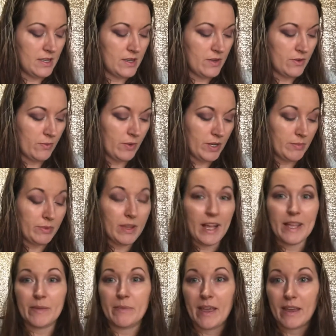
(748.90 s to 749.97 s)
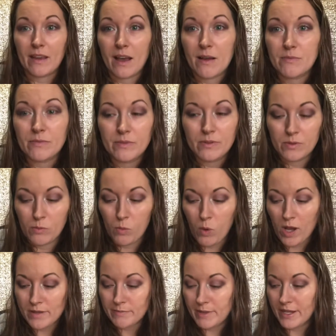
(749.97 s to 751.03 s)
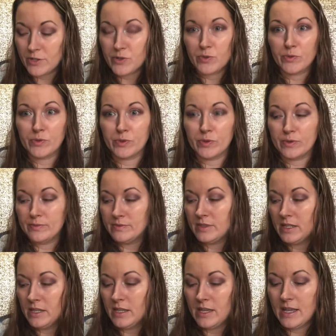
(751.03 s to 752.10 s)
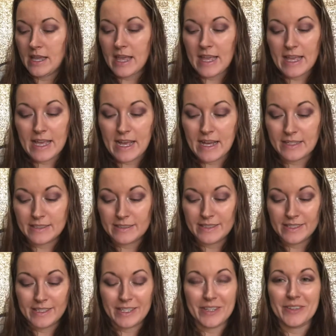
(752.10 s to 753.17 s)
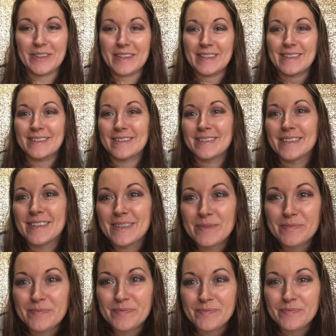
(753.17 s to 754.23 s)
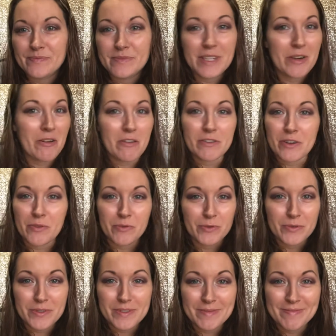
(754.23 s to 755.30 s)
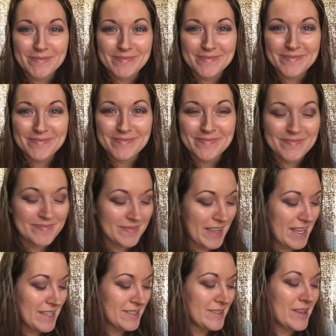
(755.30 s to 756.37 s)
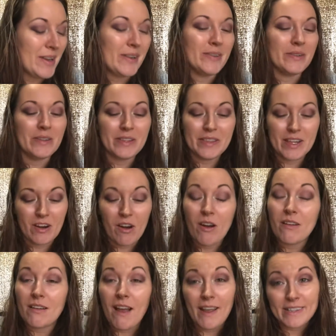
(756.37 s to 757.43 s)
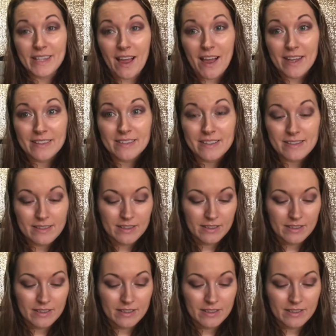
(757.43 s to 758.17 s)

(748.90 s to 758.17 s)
when applying makeup, one major rule, and here it is. There are no rules. So there are guidelines.